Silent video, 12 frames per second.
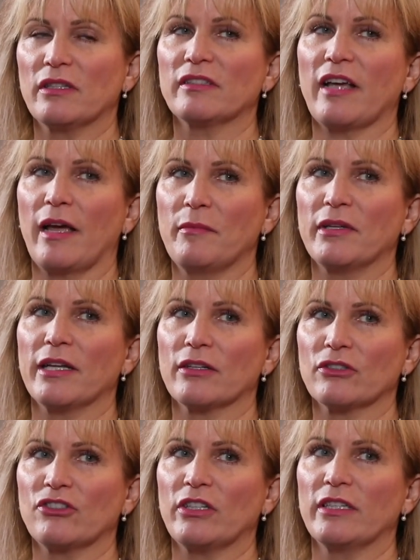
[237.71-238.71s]
the time and
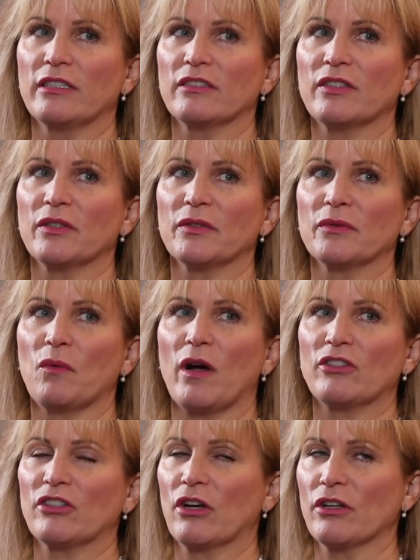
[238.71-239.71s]
energy into
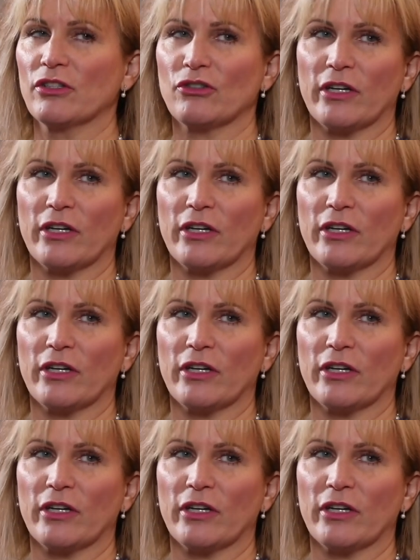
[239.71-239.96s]
watching all the